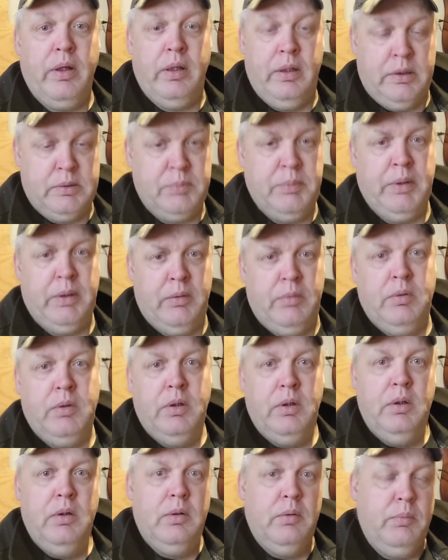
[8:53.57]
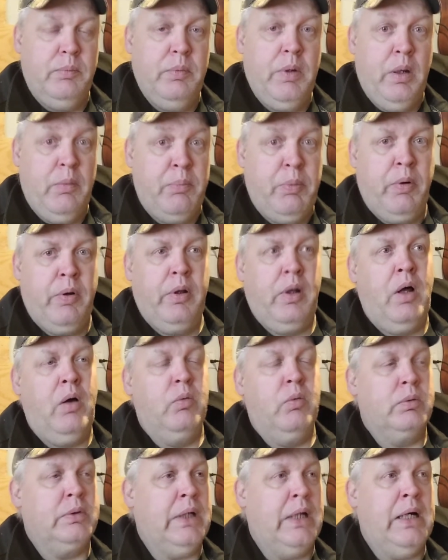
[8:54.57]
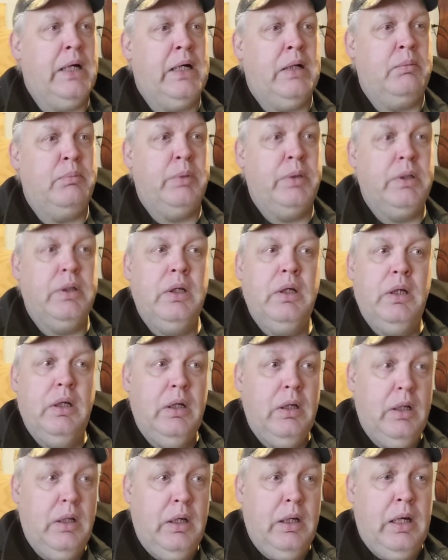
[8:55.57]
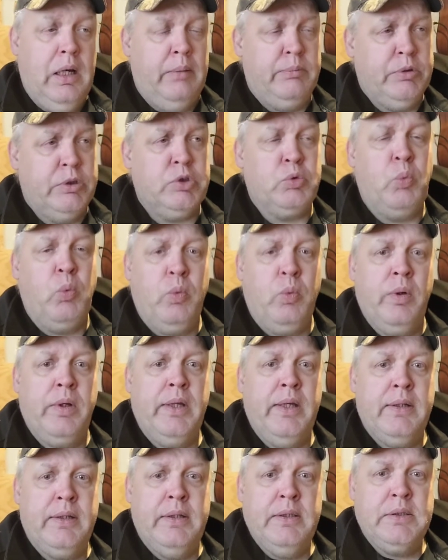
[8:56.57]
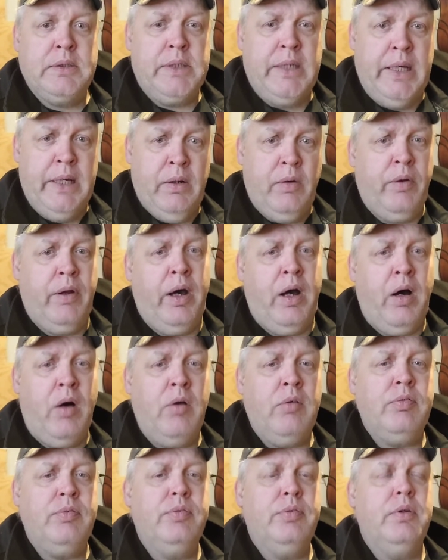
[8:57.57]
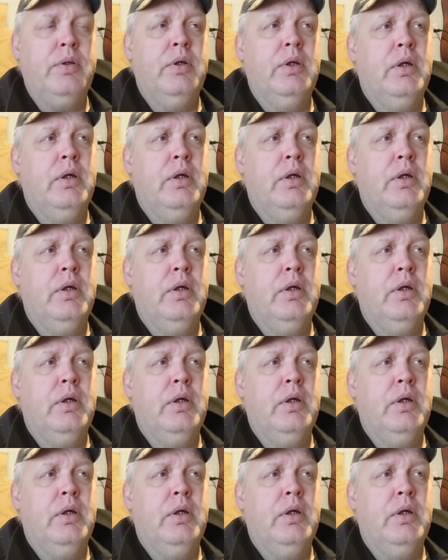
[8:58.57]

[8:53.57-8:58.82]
It's been a pretty long time, but I'm just wanting to get this killed off.